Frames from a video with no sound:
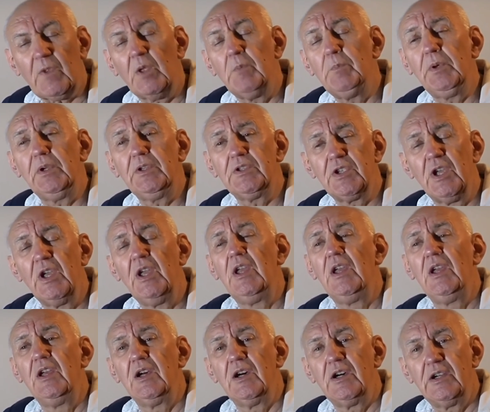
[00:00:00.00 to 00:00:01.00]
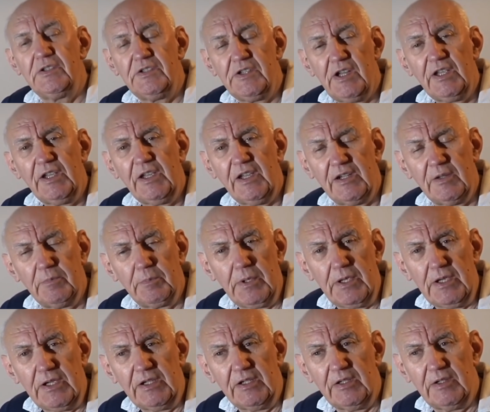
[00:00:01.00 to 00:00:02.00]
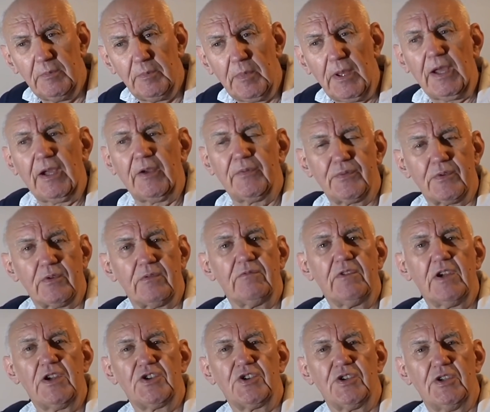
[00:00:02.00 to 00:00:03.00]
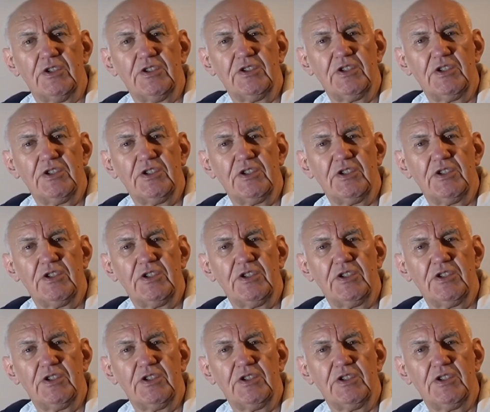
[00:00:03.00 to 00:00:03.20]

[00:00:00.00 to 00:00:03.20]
But I did get a beacon back from Russia,